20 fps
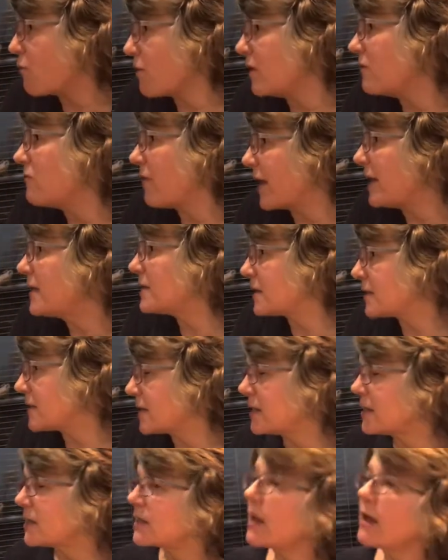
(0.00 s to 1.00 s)
invented
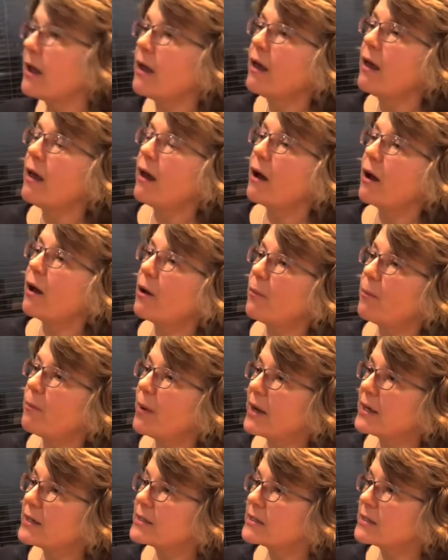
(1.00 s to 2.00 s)
it, uh,
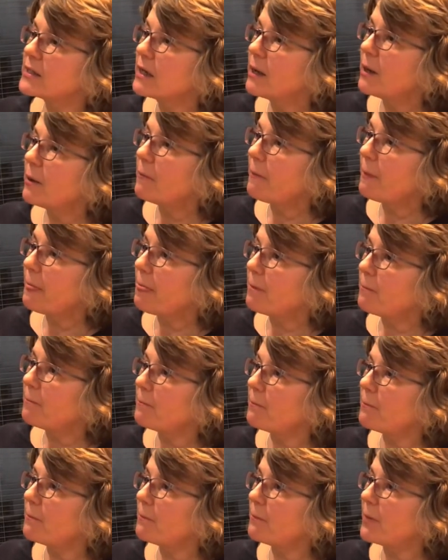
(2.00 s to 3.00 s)
but
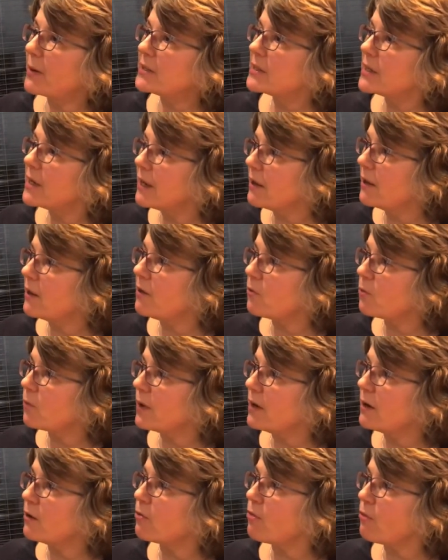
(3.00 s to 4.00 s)
but he
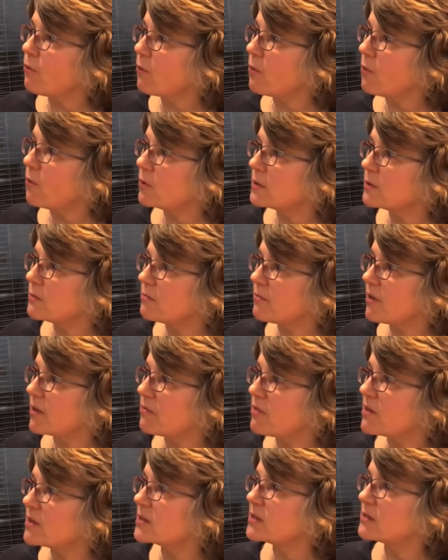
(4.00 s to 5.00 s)
really thought
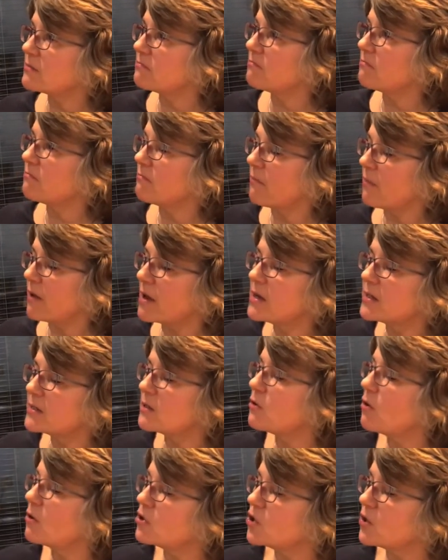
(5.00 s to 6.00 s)
that this is a
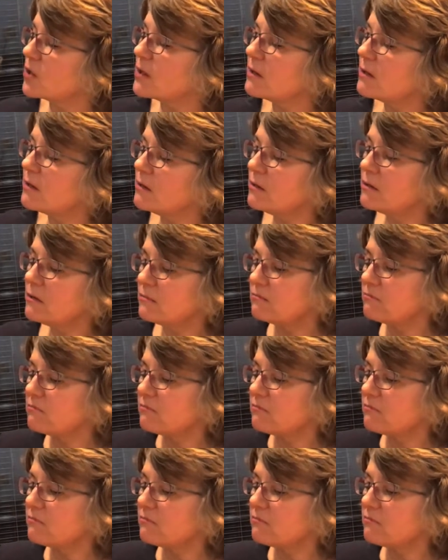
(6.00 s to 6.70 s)
logical